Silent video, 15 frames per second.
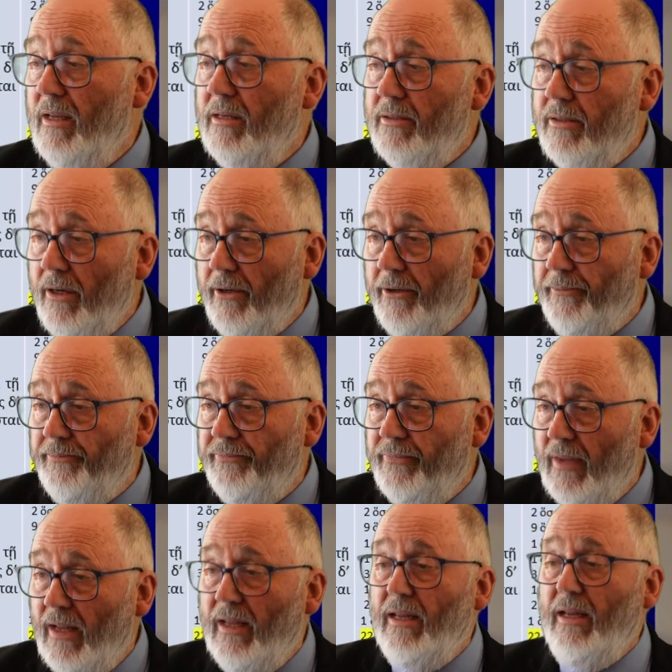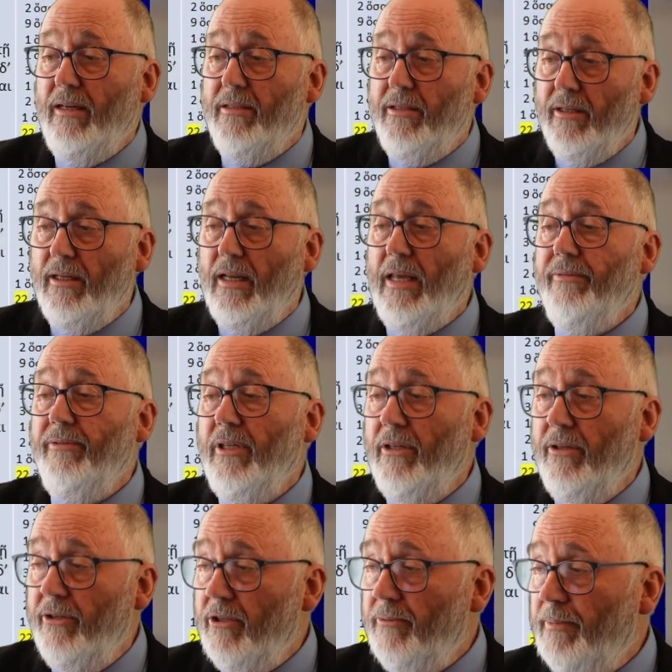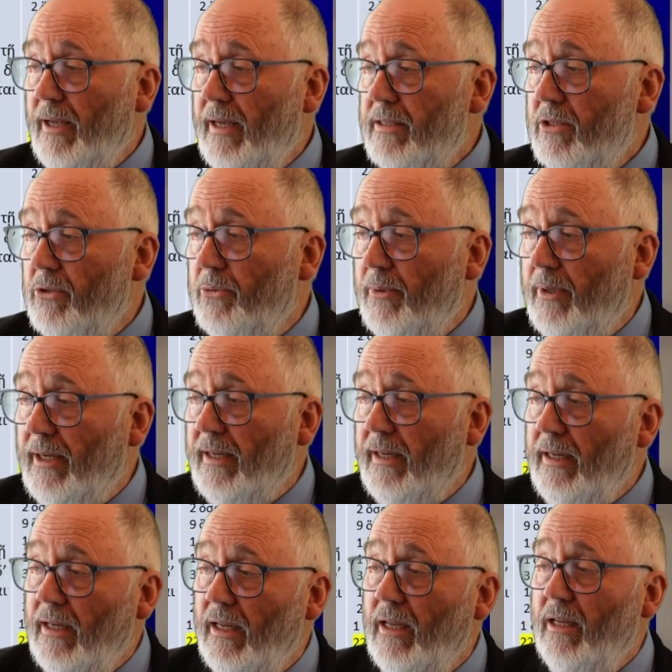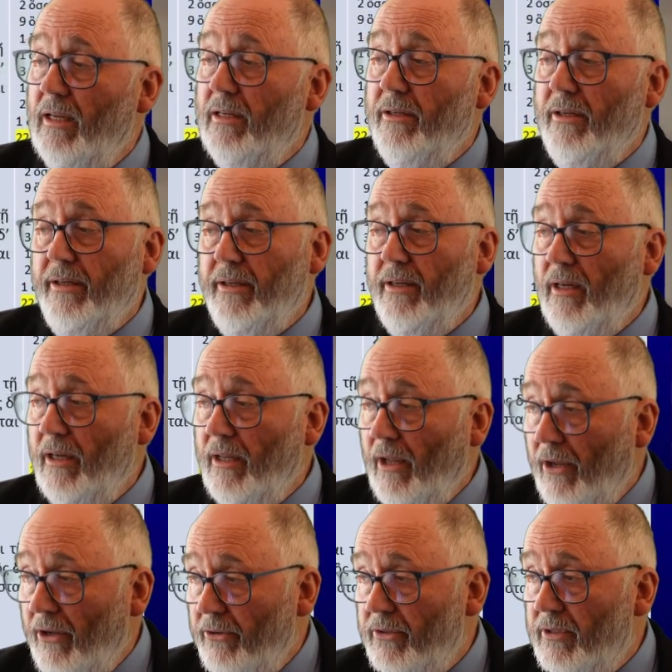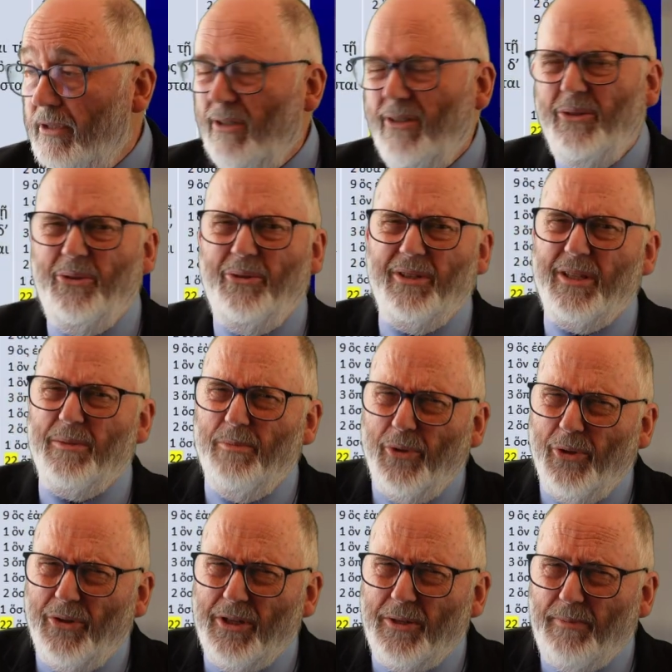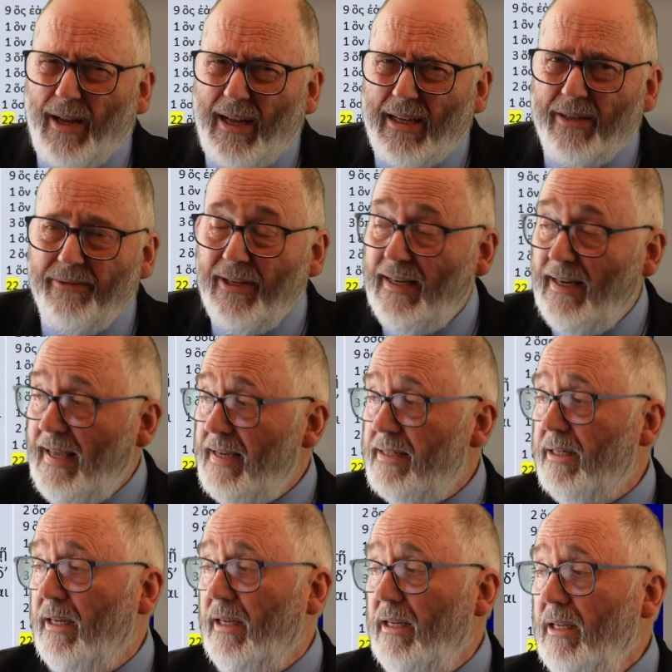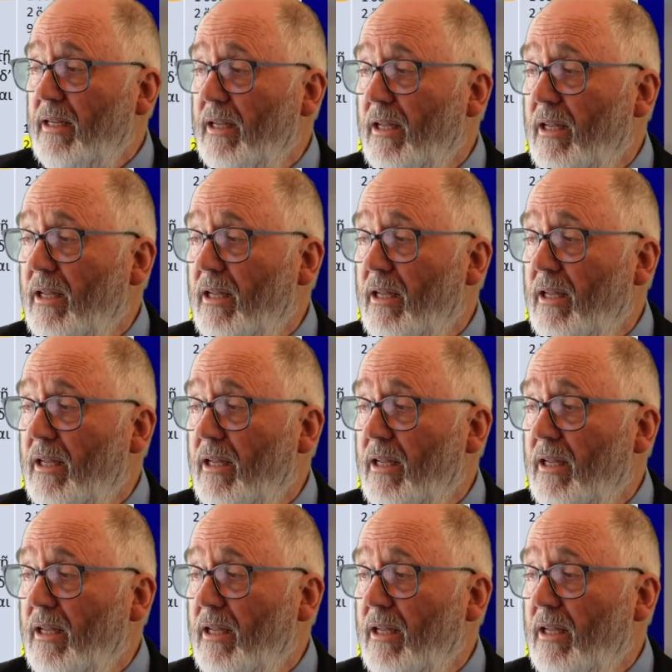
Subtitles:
So, until heaven and earth pass away, not an iota or a smallest part of a letter,